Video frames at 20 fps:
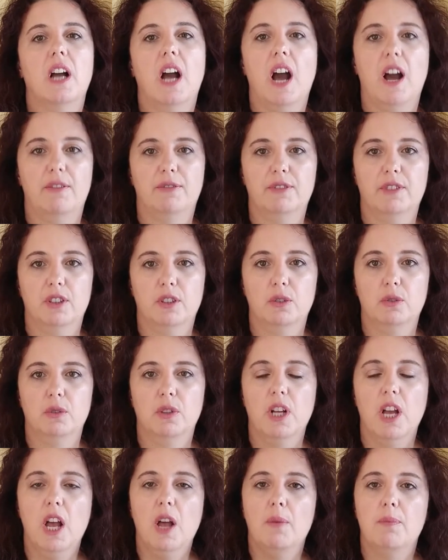
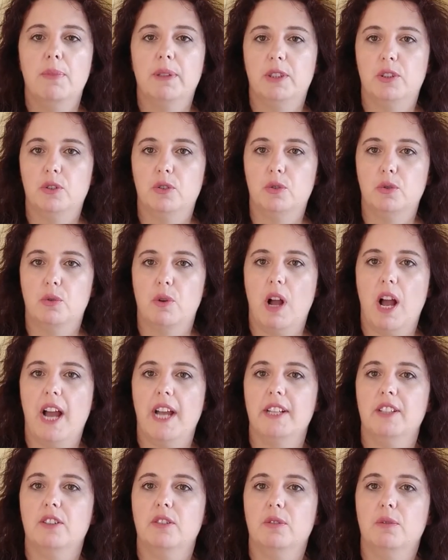afternoon. But
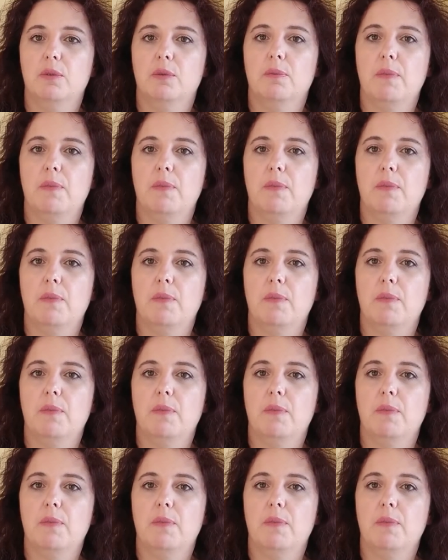try to